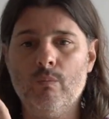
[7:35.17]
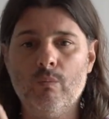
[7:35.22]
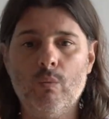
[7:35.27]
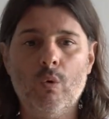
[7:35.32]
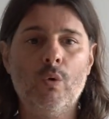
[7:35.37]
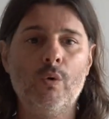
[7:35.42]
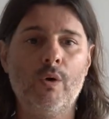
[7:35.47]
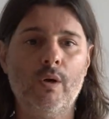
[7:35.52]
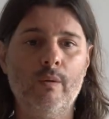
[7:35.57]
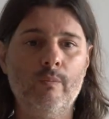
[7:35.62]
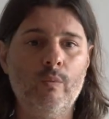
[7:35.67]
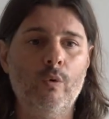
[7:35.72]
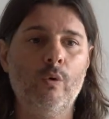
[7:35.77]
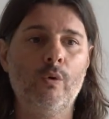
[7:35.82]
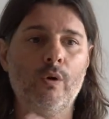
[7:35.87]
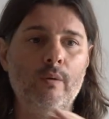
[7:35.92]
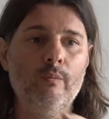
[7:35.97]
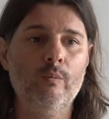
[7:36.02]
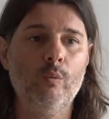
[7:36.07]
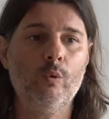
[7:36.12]
more and more
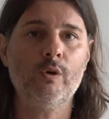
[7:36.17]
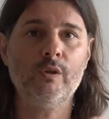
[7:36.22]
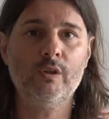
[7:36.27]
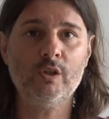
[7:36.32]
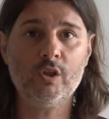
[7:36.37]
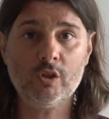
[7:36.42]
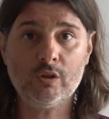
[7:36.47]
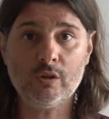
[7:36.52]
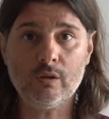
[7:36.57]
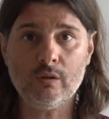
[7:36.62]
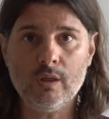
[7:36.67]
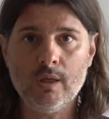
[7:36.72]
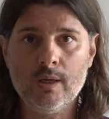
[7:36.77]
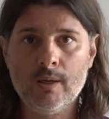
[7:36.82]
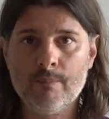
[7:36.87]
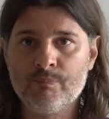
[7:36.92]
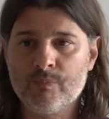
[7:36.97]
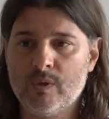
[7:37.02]
and more digital,